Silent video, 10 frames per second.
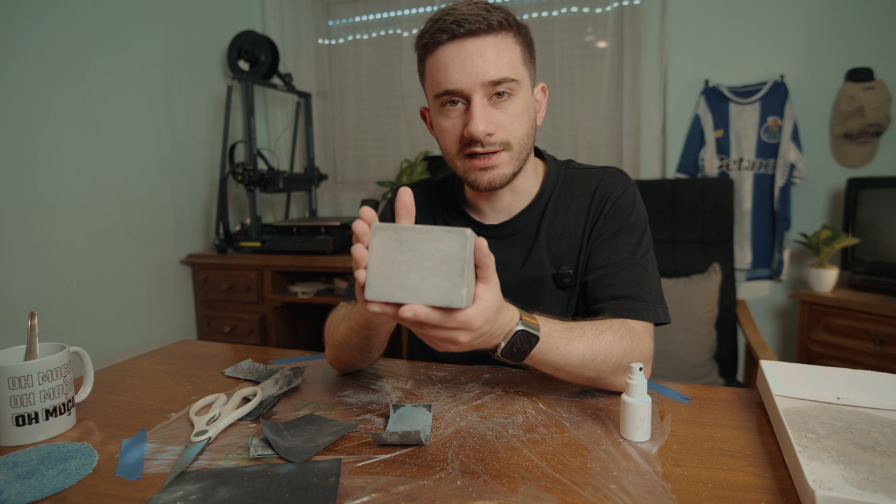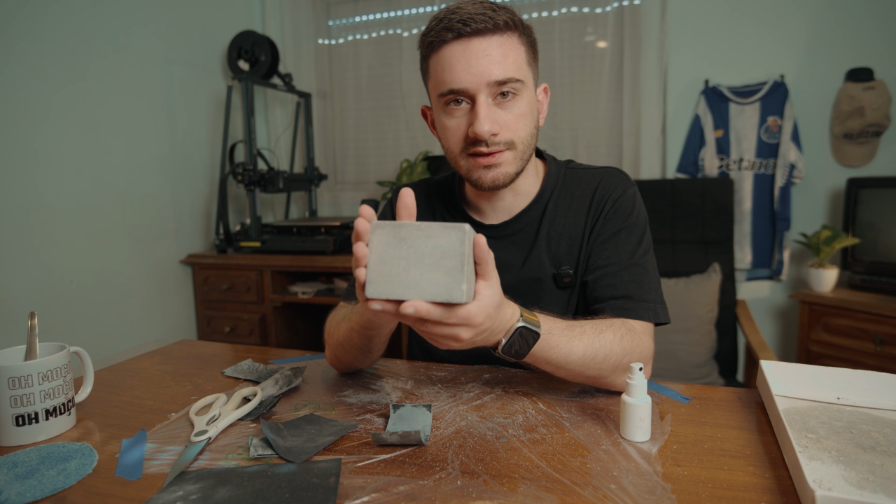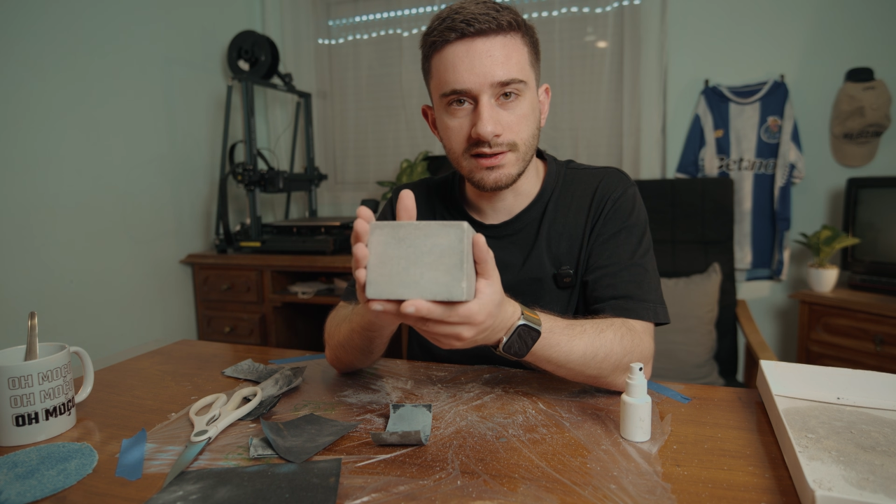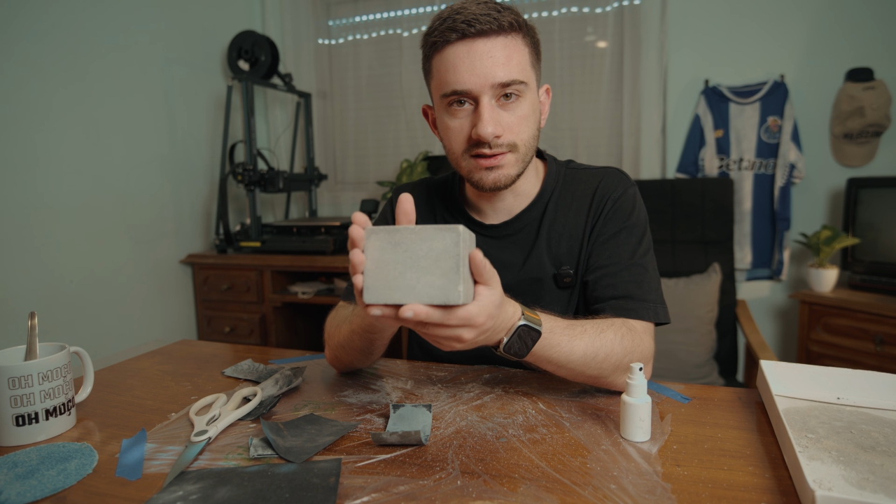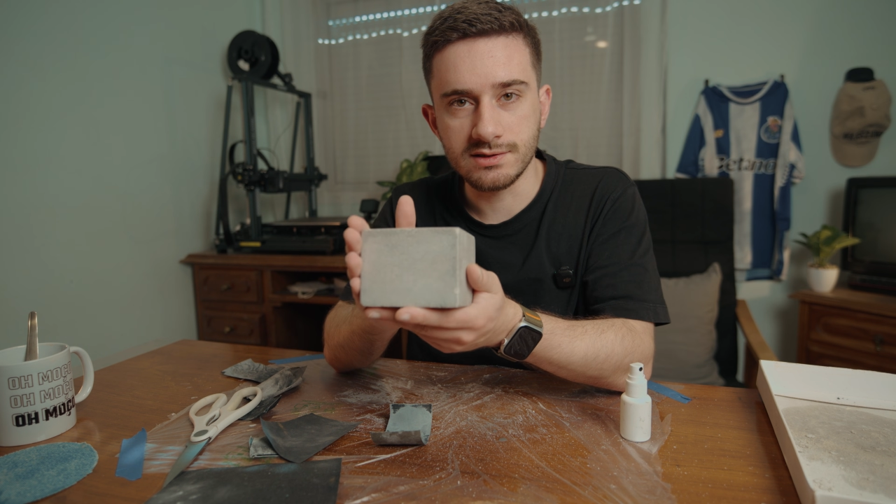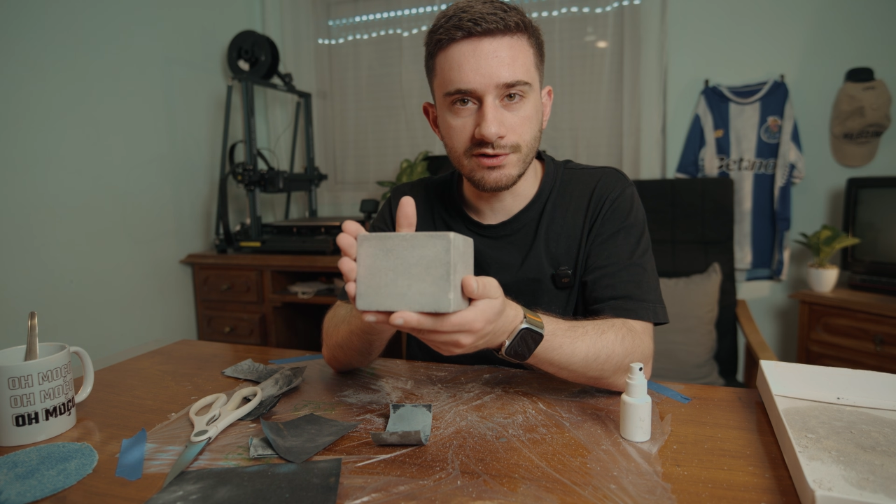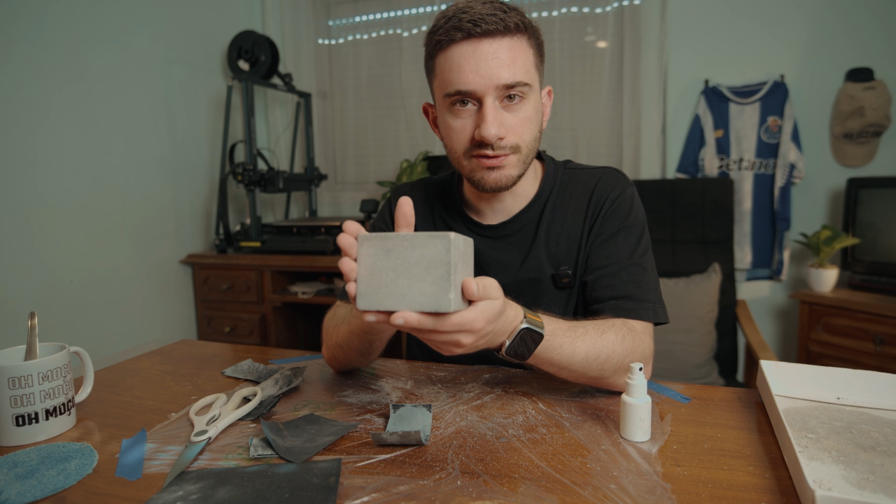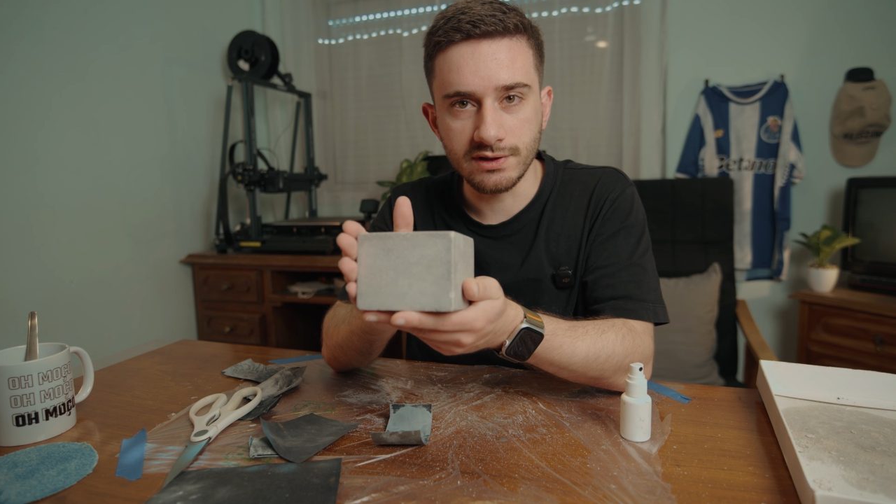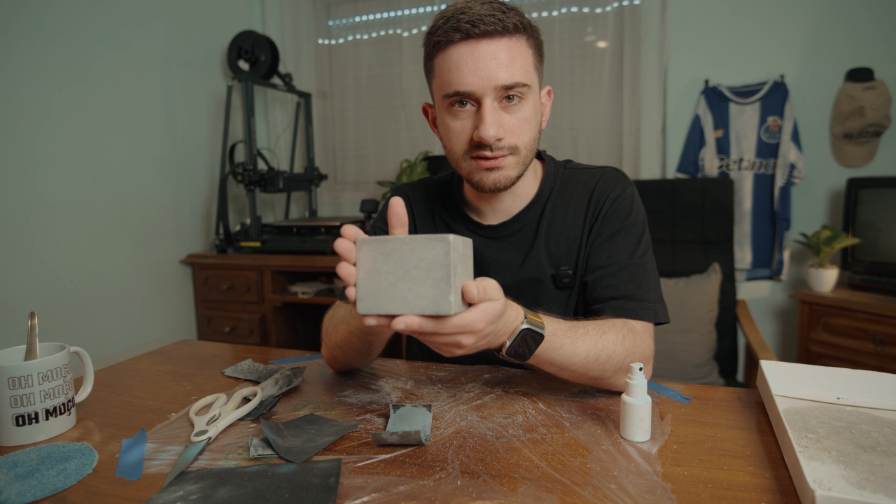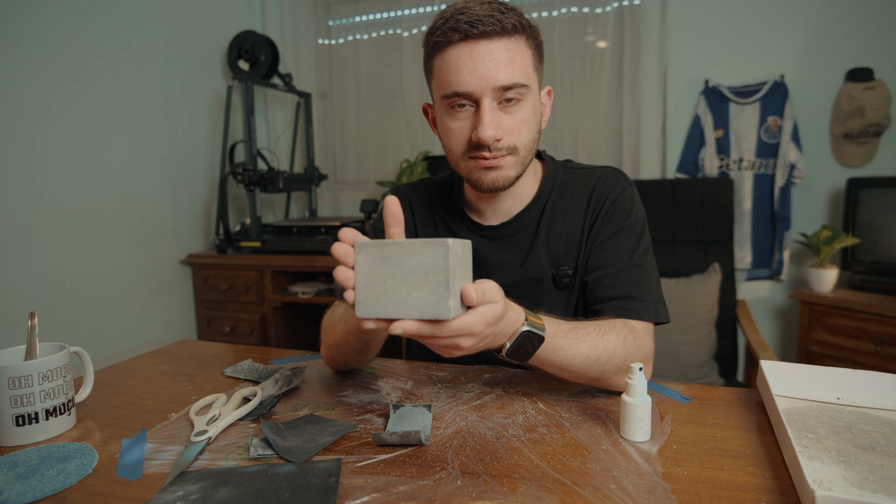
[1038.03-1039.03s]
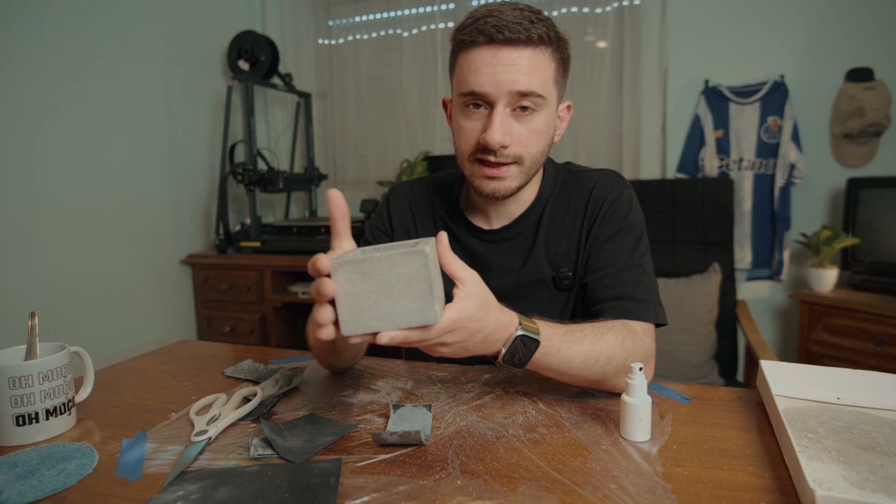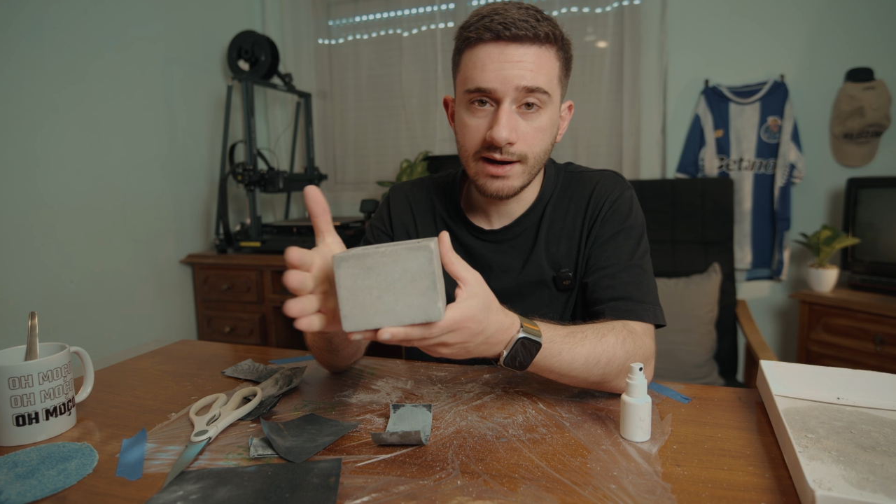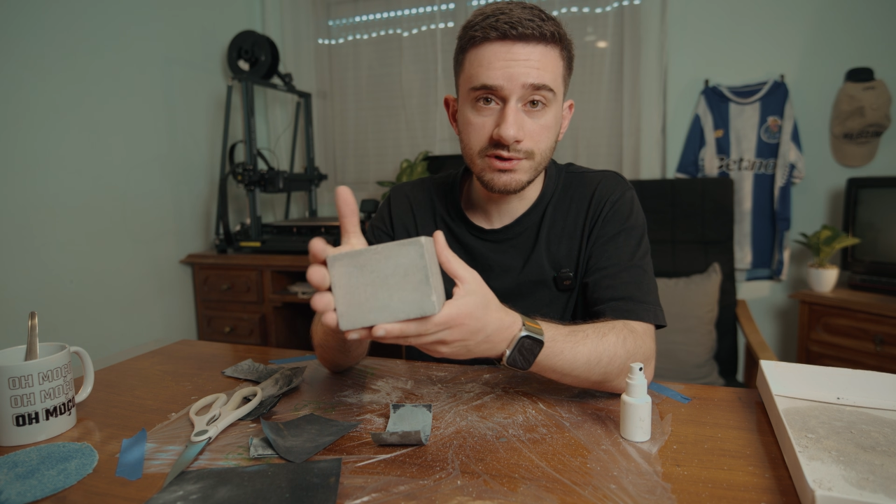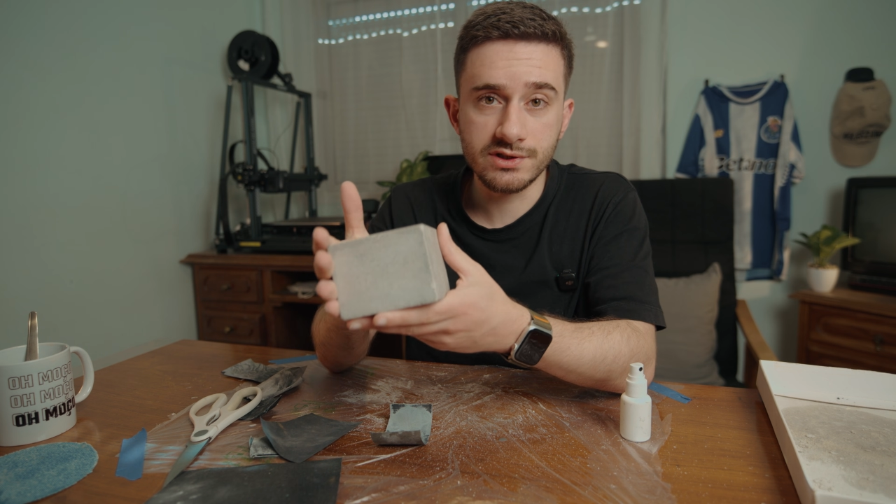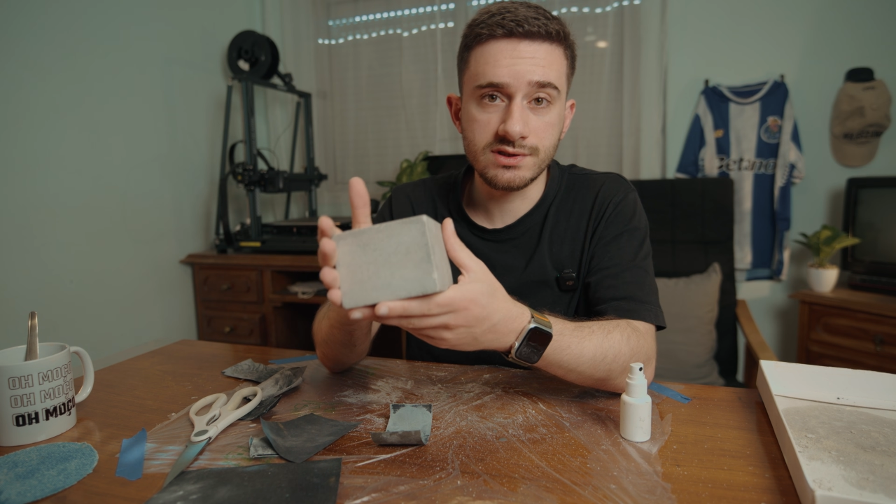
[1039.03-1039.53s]
I think it's perfect.
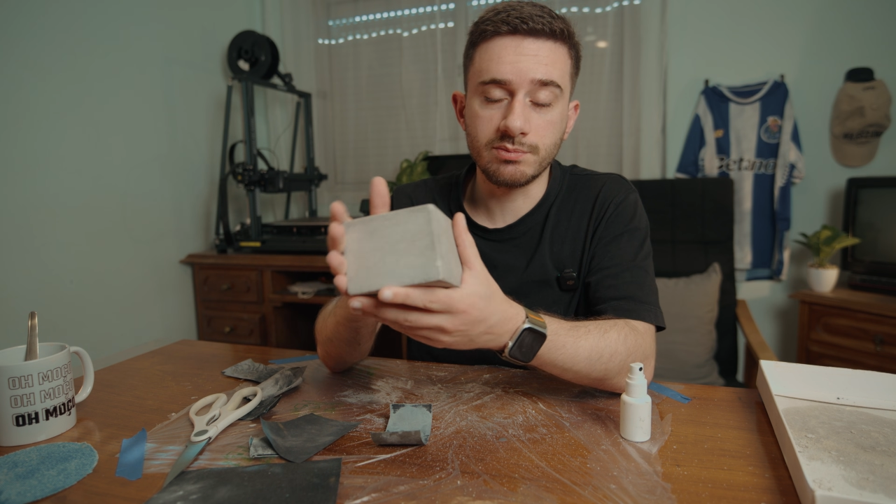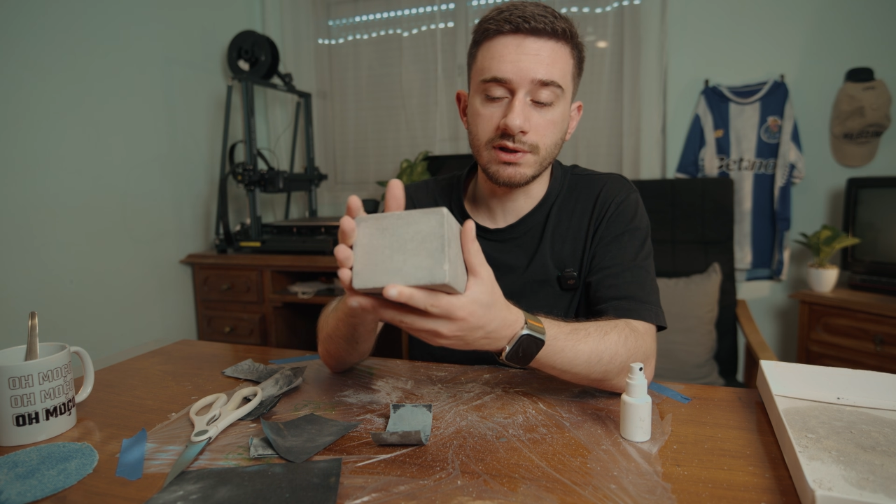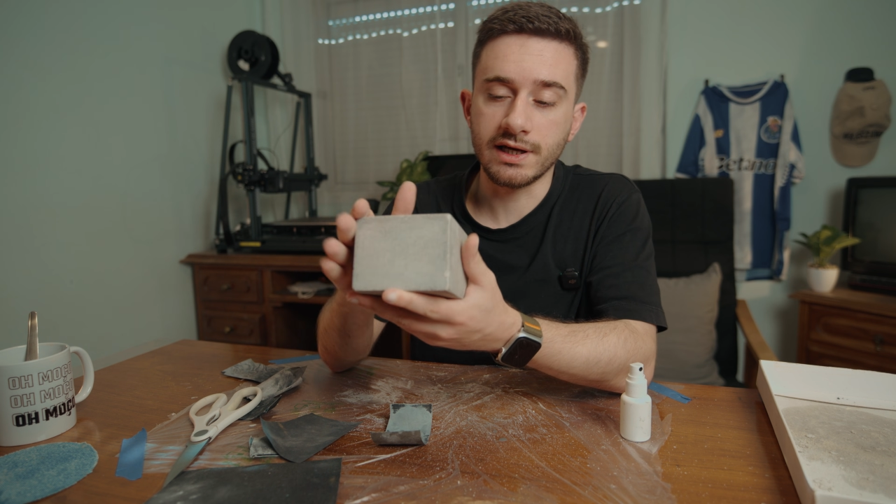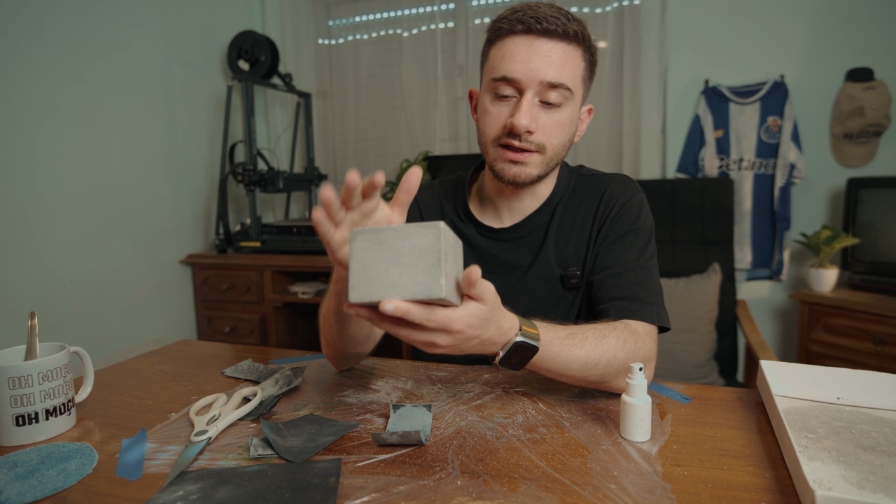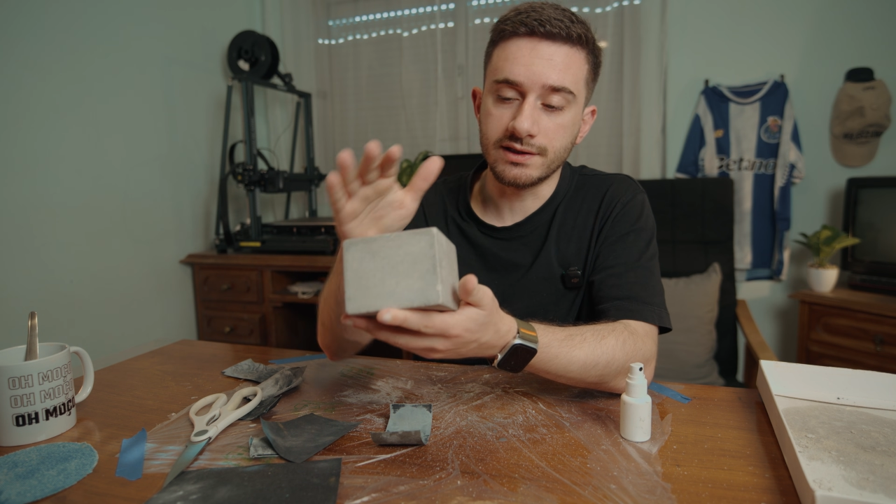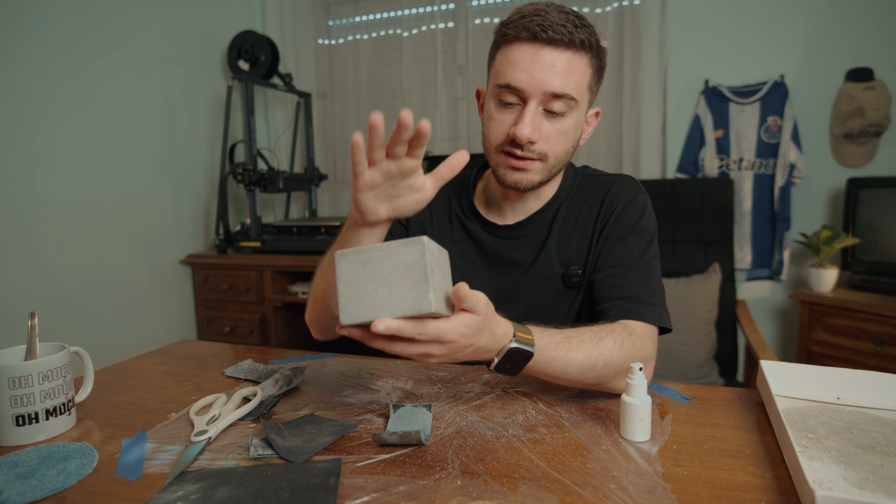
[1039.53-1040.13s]
Now it's just applying